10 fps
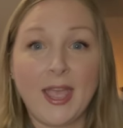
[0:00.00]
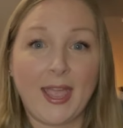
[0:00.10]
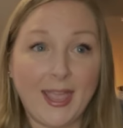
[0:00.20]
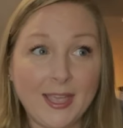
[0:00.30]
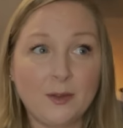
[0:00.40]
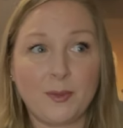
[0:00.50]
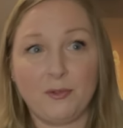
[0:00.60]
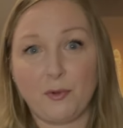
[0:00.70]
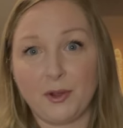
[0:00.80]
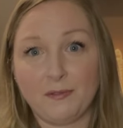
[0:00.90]
and my
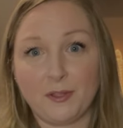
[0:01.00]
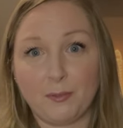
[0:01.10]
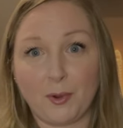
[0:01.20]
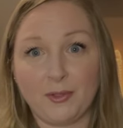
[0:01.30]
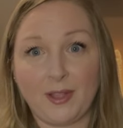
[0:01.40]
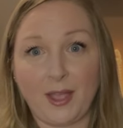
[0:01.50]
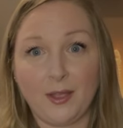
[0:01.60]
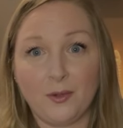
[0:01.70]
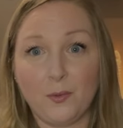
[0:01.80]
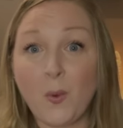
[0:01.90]
45th birthday.
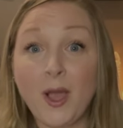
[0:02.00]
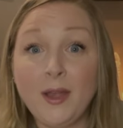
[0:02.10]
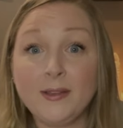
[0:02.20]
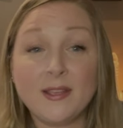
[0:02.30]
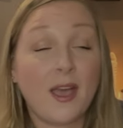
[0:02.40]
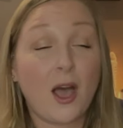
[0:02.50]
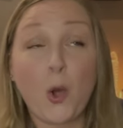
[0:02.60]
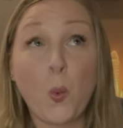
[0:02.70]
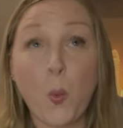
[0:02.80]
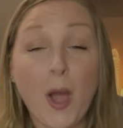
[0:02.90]
What a
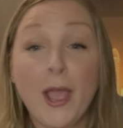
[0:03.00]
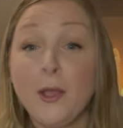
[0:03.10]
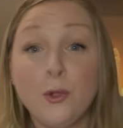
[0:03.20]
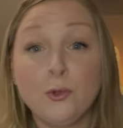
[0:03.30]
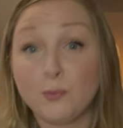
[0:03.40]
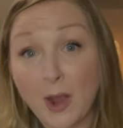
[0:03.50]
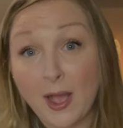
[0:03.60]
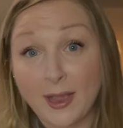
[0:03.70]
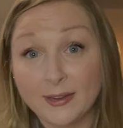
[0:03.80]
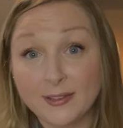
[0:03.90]
wild
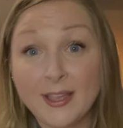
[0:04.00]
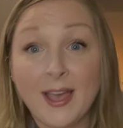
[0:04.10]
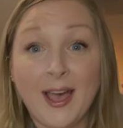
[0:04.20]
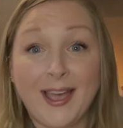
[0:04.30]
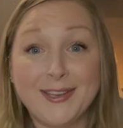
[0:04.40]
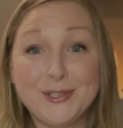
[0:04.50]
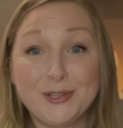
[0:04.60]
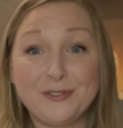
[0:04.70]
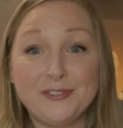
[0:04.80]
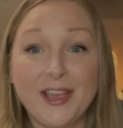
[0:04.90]
ride! I took
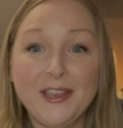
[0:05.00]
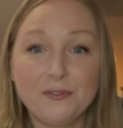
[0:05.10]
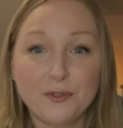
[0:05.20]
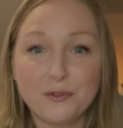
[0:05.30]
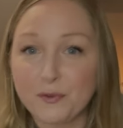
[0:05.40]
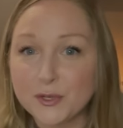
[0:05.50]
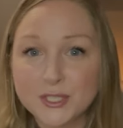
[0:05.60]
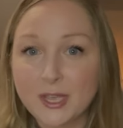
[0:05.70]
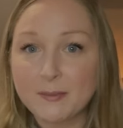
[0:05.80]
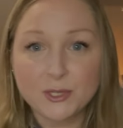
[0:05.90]
a flight for the first
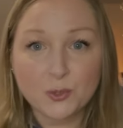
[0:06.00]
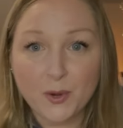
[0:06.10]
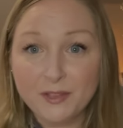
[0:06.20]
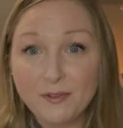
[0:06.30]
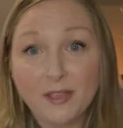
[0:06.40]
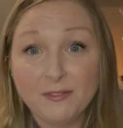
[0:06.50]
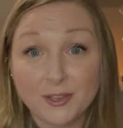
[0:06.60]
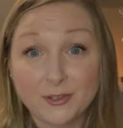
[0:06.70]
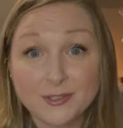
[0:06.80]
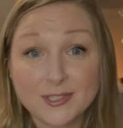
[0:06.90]
time in 25
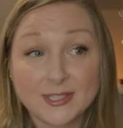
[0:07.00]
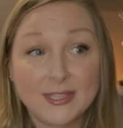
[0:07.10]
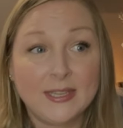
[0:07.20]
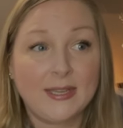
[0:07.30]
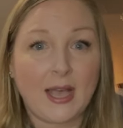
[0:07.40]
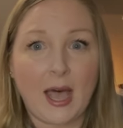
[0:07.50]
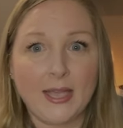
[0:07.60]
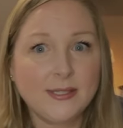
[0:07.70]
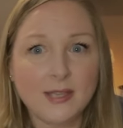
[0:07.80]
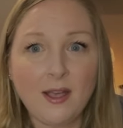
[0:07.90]
years. I
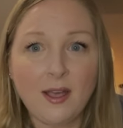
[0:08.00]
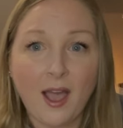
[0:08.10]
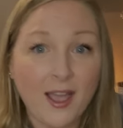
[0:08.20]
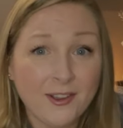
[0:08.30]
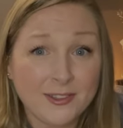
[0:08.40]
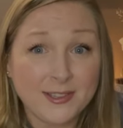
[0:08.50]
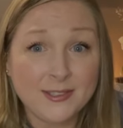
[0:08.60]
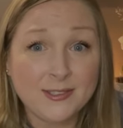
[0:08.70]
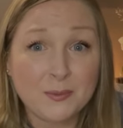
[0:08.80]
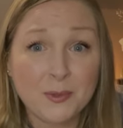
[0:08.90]
saw
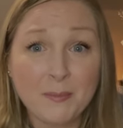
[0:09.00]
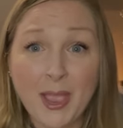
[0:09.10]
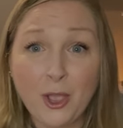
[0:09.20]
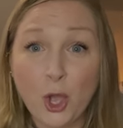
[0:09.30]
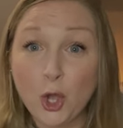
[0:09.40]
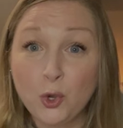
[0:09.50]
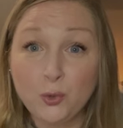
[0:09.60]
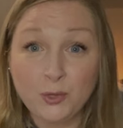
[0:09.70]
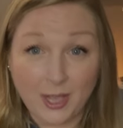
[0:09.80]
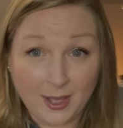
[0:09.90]
Ireland with my
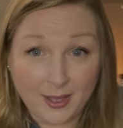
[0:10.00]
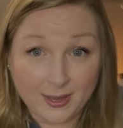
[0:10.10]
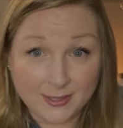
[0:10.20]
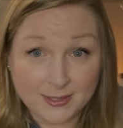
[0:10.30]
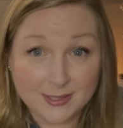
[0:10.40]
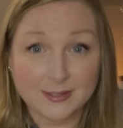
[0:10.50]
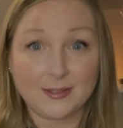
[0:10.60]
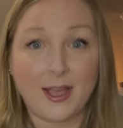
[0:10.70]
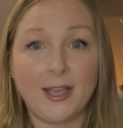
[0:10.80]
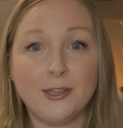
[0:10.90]
own eyes.
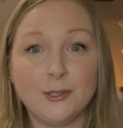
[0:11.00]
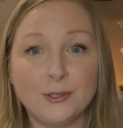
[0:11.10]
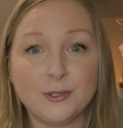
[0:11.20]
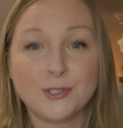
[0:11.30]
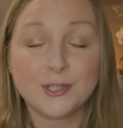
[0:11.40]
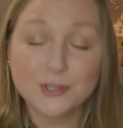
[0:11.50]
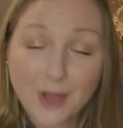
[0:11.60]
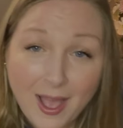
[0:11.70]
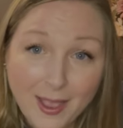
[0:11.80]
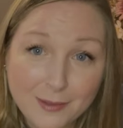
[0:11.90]
I learned to
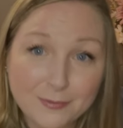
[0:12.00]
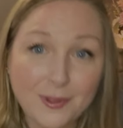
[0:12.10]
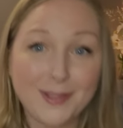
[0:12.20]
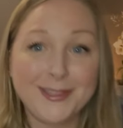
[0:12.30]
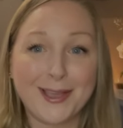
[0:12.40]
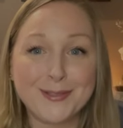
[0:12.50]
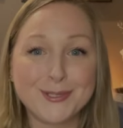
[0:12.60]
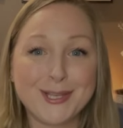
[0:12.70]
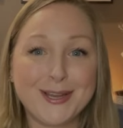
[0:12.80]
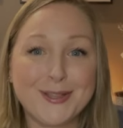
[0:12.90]
drive on the other
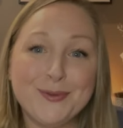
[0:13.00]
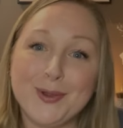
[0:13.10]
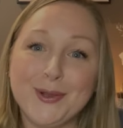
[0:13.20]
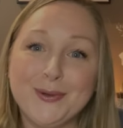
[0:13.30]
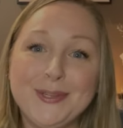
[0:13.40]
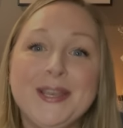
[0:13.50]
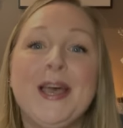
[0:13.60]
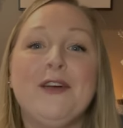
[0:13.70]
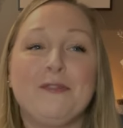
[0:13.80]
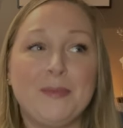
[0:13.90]
side of the road
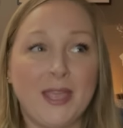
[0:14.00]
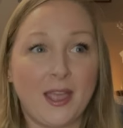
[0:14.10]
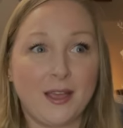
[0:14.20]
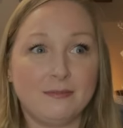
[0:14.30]
from the